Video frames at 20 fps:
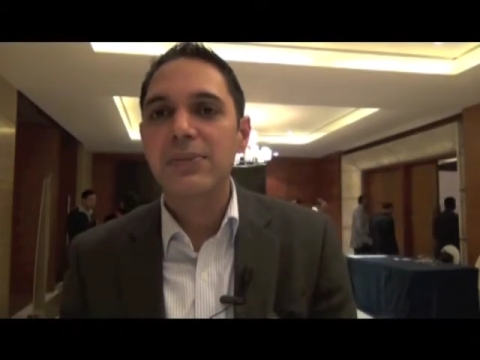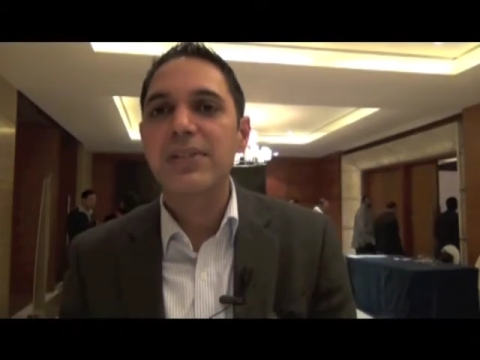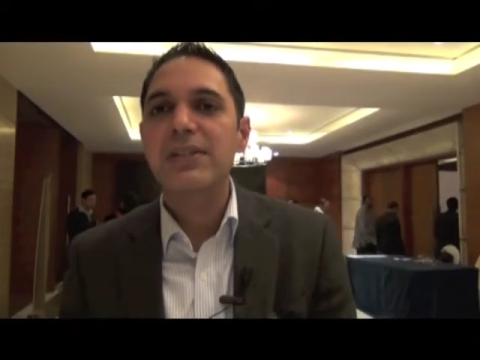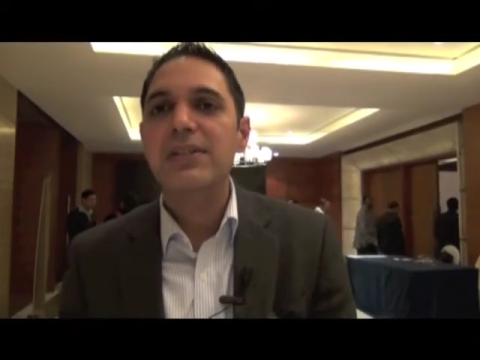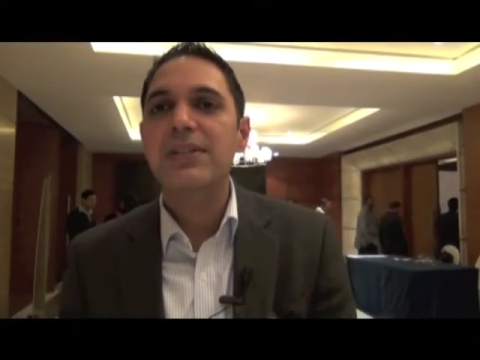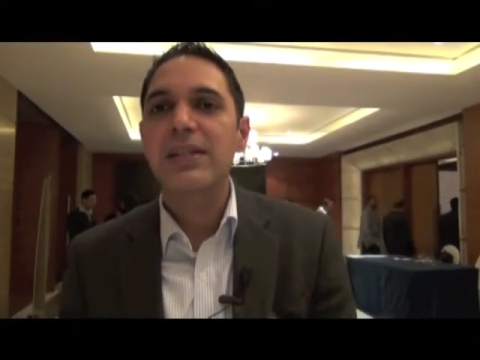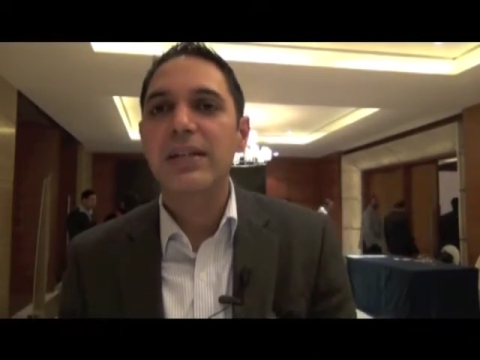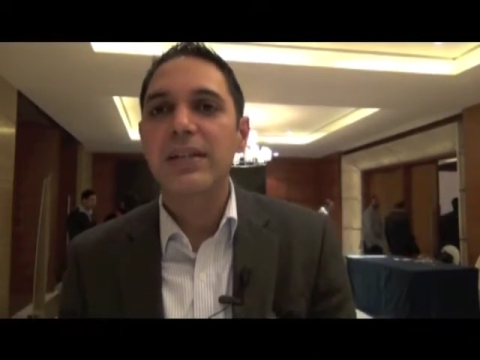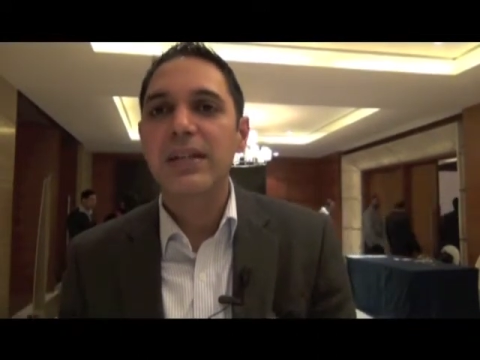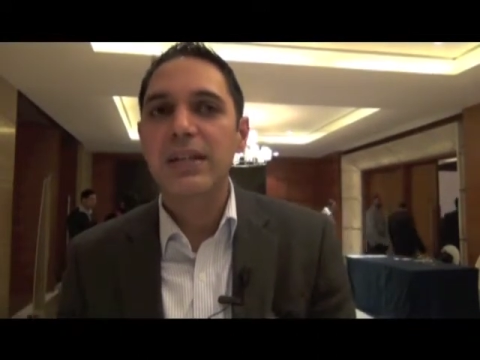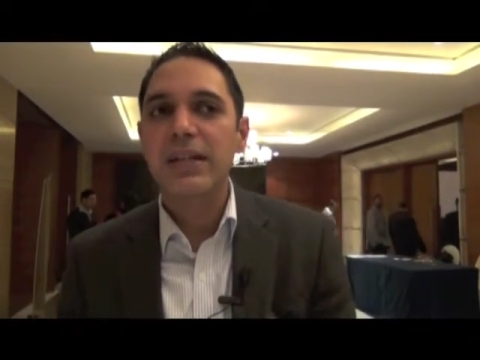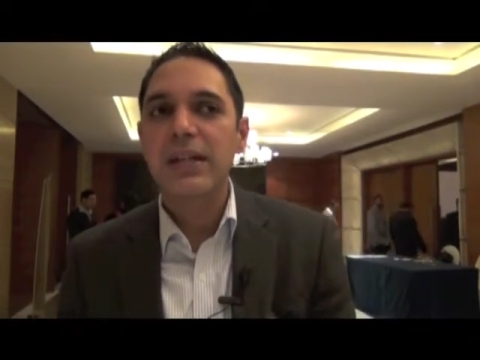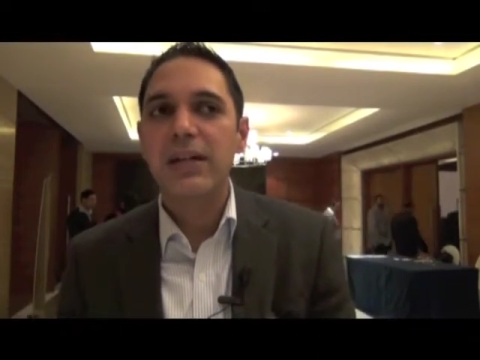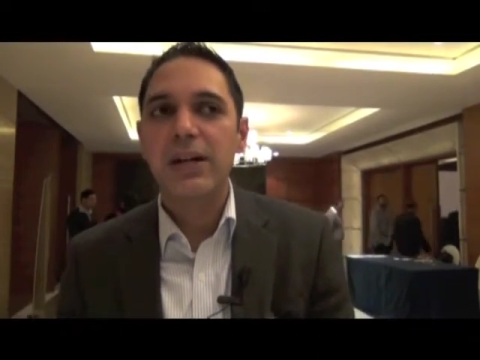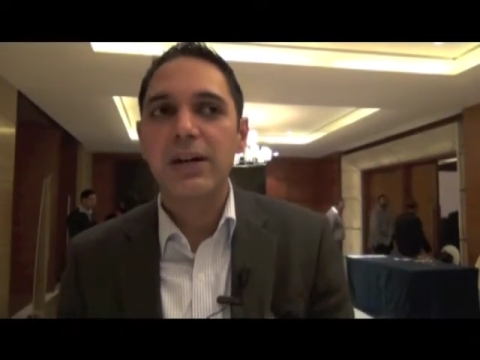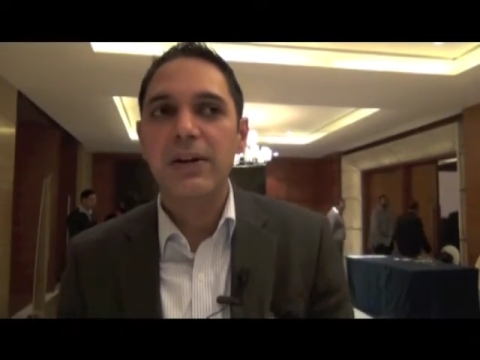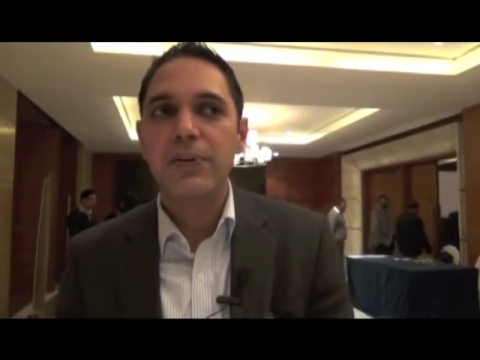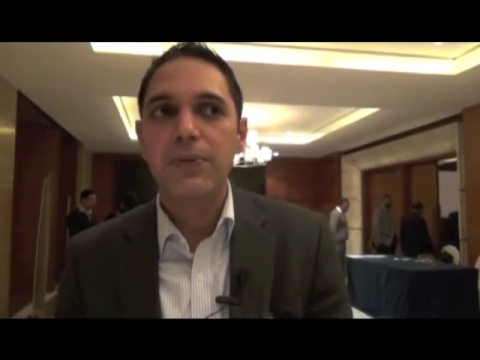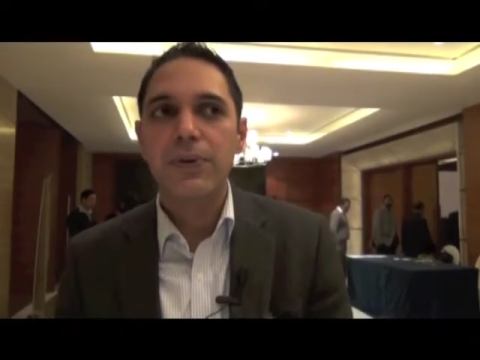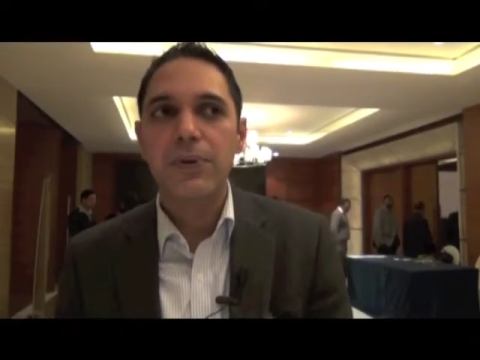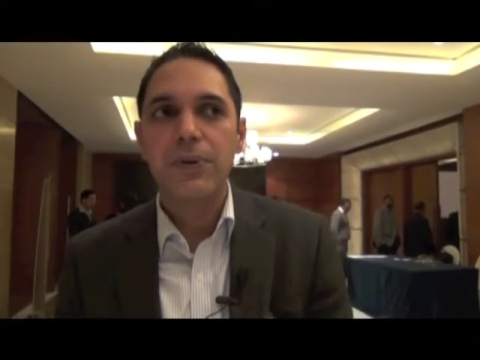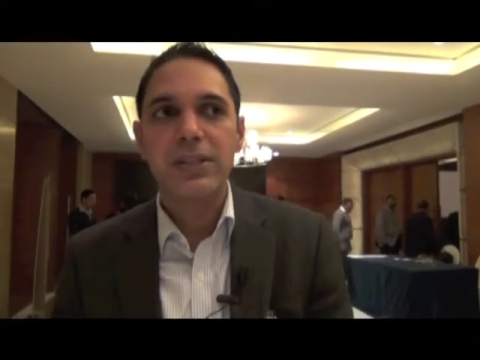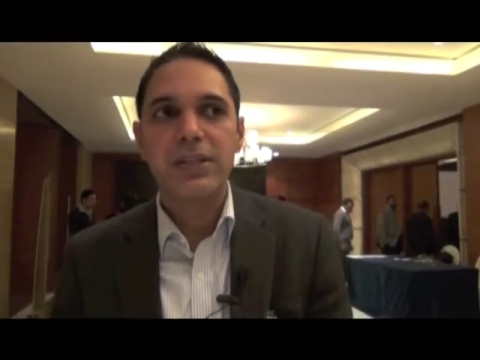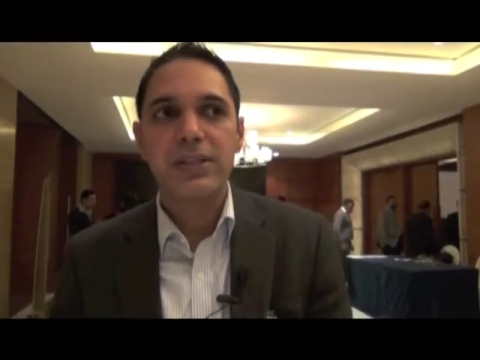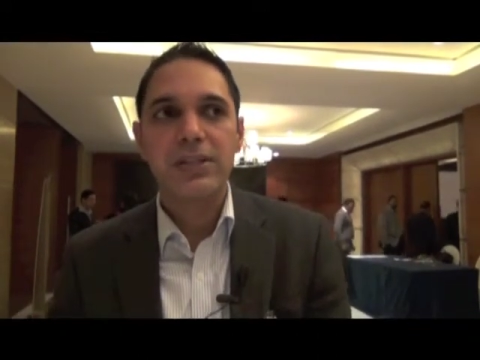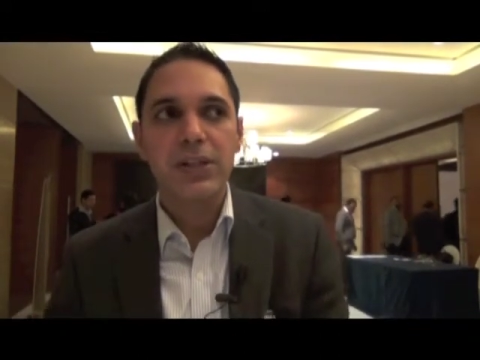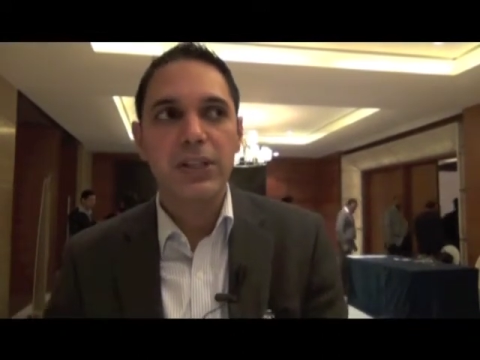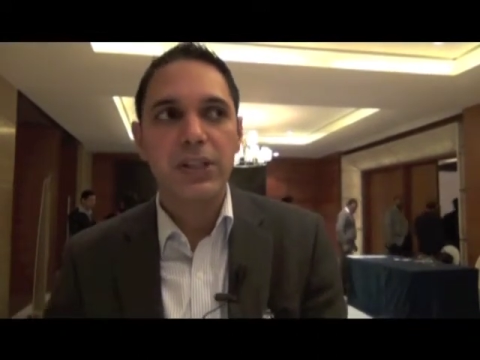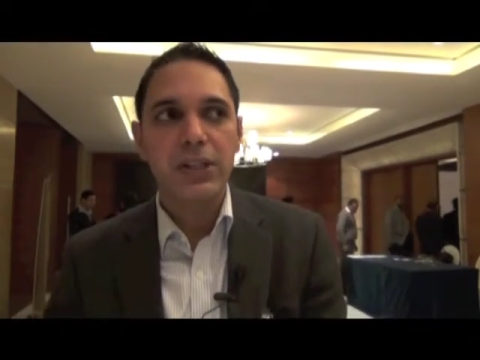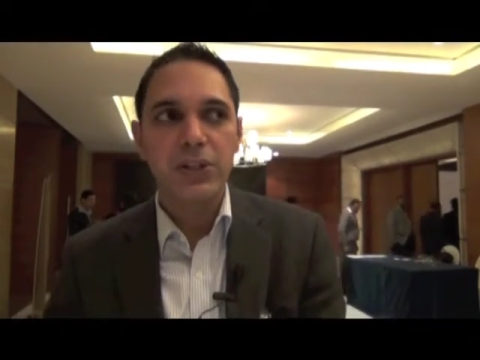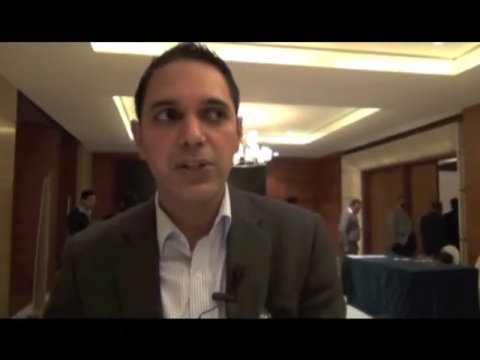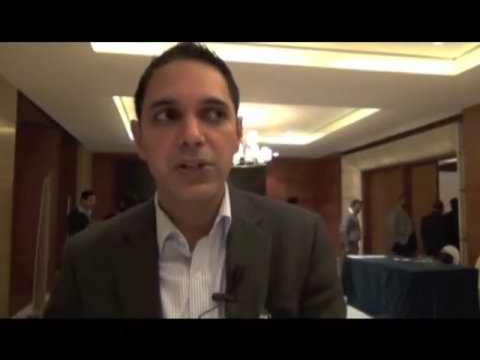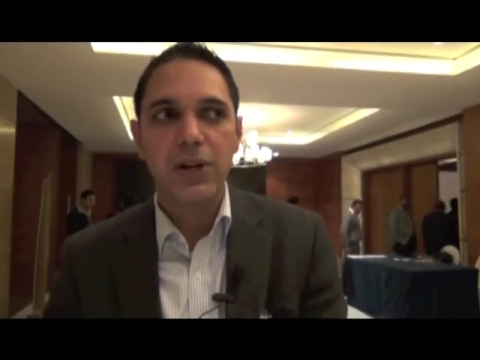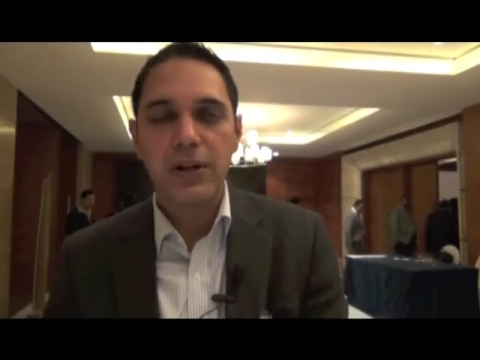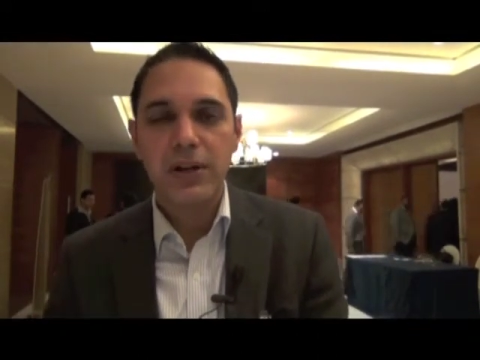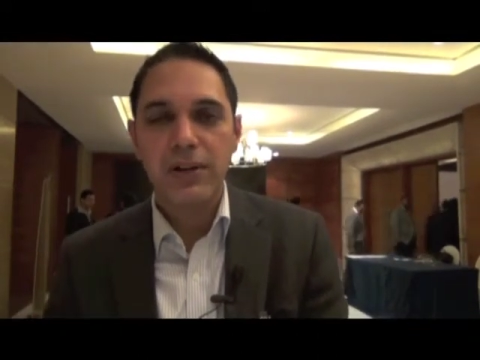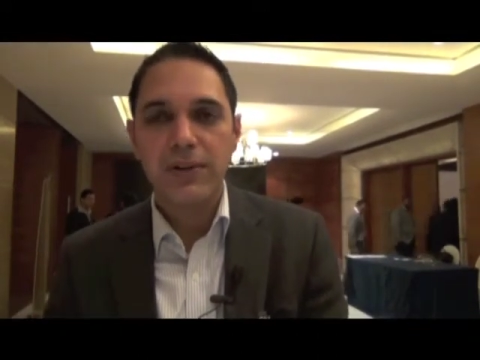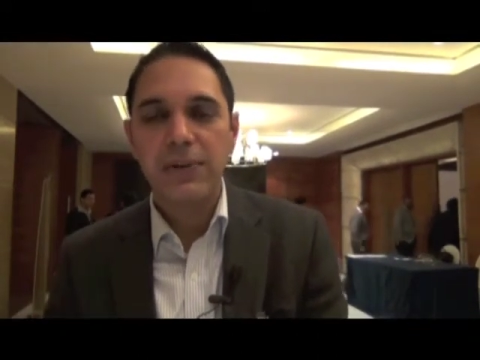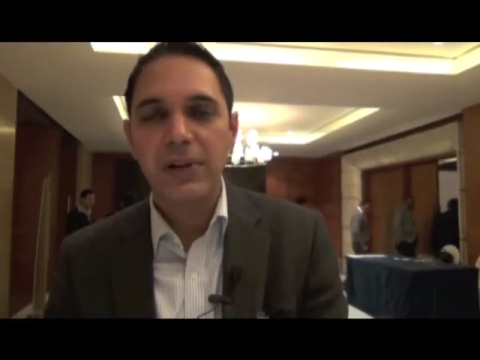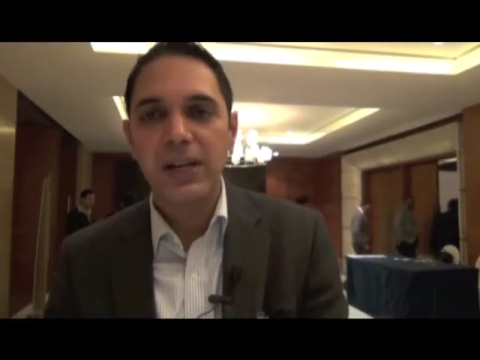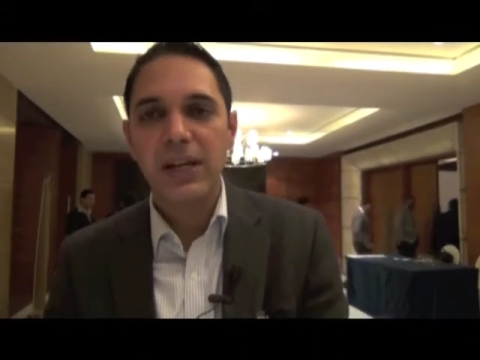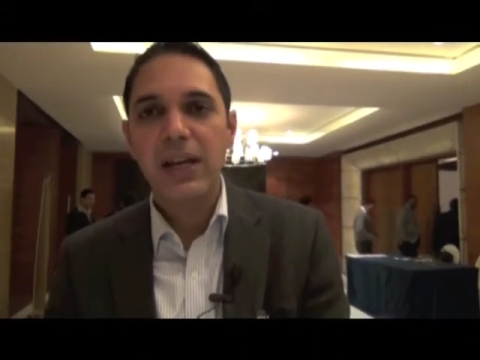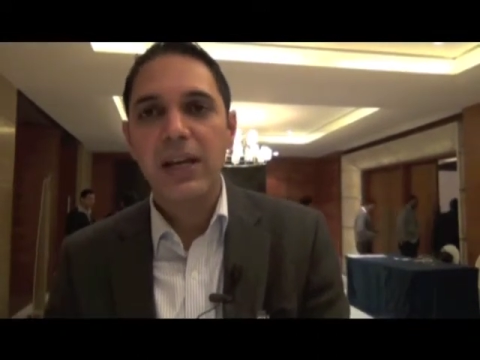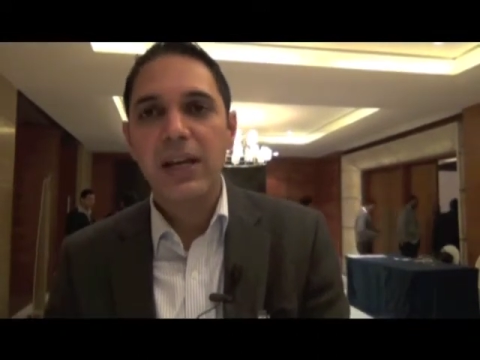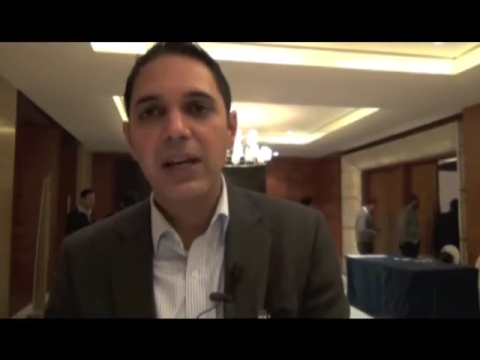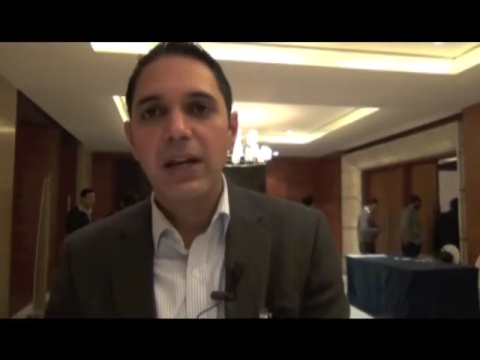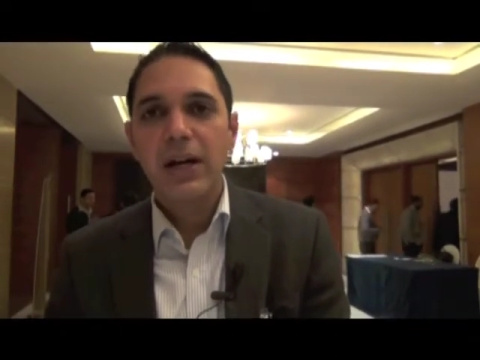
which then focuses on the geography,